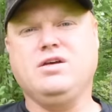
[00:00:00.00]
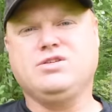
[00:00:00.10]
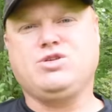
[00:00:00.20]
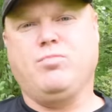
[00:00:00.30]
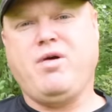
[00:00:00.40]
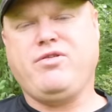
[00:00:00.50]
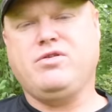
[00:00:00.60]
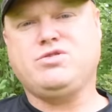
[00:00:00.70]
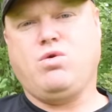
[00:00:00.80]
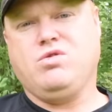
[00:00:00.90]
So
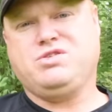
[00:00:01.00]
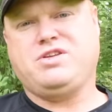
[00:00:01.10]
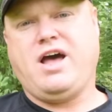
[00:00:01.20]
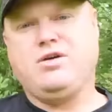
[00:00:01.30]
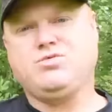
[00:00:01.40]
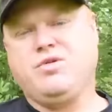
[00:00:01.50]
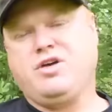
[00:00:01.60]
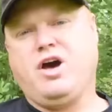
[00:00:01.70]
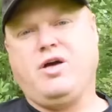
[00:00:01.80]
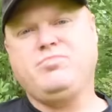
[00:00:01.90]
mothers or sows with
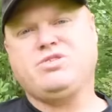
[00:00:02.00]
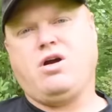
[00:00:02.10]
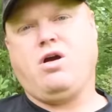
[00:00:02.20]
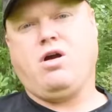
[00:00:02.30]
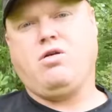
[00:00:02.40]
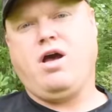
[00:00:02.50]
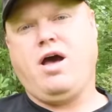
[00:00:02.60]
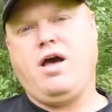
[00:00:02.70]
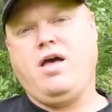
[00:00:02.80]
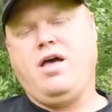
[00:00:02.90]
cubs are...
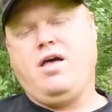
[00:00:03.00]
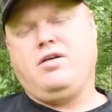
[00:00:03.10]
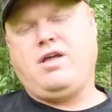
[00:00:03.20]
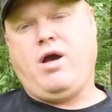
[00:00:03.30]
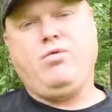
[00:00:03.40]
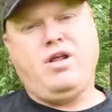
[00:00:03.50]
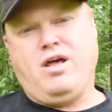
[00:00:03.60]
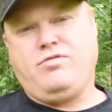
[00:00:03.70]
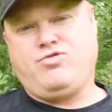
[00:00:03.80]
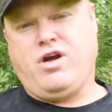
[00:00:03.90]
Uh, out
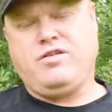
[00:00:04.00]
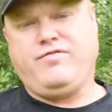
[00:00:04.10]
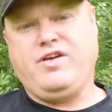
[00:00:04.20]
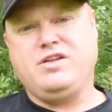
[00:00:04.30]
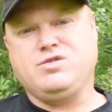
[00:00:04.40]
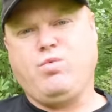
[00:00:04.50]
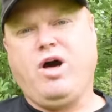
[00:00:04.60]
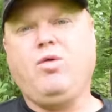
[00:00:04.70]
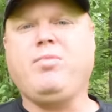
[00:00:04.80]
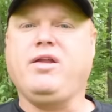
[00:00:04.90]
trying to feed as
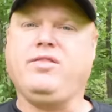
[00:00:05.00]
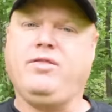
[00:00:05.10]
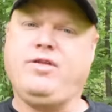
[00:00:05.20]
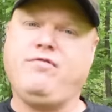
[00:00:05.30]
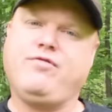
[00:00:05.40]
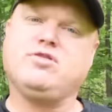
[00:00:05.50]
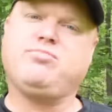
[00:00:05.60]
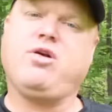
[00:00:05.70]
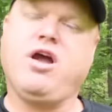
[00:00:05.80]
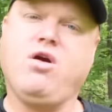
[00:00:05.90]
well, but their first
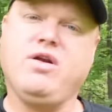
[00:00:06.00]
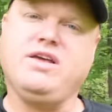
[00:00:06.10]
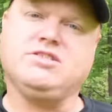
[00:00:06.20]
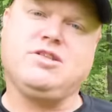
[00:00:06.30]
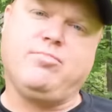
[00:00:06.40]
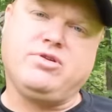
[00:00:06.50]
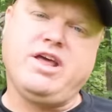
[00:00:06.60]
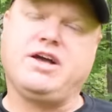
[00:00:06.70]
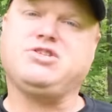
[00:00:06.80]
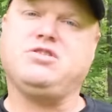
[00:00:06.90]
priority is the
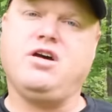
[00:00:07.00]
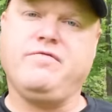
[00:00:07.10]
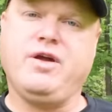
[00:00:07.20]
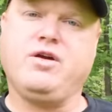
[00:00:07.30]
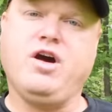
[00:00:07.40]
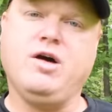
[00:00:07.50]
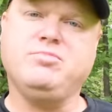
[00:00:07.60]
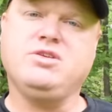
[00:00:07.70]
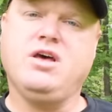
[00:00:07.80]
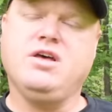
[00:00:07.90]
protection of their
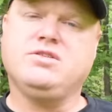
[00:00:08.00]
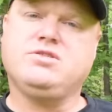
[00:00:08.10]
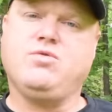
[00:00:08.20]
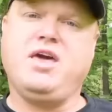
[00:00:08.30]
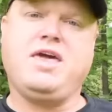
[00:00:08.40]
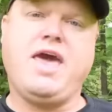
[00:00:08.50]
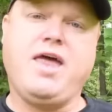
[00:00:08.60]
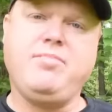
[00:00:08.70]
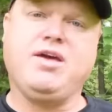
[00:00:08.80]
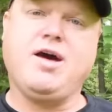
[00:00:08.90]
cubs. So they
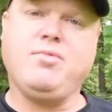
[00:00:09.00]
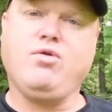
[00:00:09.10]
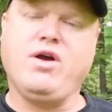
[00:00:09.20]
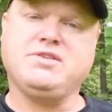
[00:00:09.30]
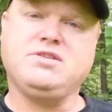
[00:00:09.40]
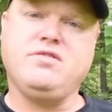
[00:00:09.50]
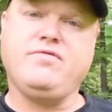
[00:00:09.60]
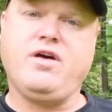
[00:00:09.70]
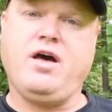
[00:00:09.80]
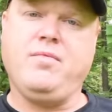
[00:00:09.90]
can become
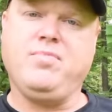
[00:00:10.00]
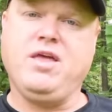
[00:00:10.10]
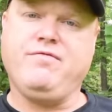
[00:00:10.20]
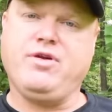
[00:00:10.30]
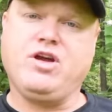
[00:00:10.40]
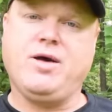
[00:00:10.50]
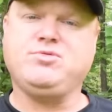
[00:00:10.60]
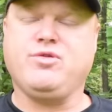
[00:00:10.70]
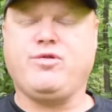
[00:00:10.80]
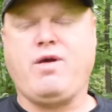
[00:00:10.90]
aggressive um, if their
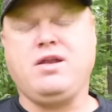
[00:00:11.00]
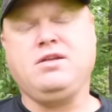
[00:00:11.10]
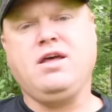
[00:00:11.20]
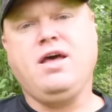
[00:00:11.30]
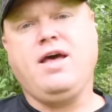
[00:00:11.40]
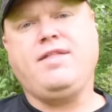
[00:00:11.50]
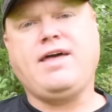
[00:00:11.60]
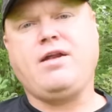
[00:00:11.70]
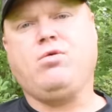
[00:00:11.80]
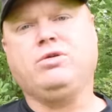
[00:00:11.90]
cubs are threatened, and
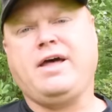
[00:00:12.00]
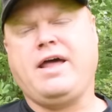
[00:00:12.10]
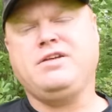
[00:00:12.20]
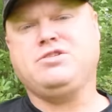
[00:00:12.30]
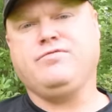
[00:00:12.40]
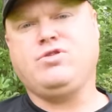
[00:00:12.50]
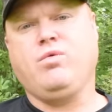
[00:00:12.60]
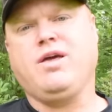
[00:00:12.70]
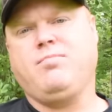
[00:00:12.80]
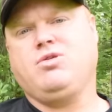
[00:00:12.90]
that old adage of
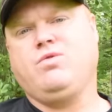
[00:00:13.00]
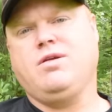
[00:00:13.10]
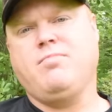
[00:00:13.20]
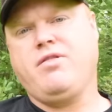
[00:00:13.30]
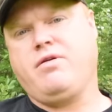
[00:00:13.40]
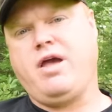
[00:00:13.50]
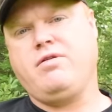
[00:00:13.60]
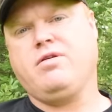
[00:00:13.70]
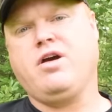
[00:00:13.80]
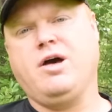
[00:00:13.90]
don't get between a mother and
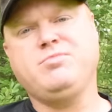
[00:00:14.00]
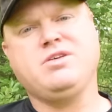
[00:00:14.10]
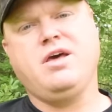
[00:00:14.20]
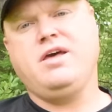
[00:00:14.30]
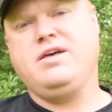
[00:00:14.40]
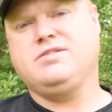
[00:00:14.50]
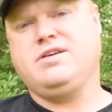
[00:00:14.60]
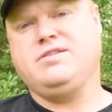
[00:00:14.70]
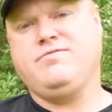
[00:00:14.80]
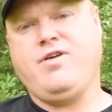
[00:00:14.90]
her cubs is,
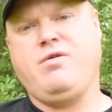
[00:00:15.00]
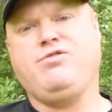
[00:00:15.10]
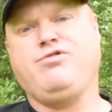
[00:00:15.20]
is very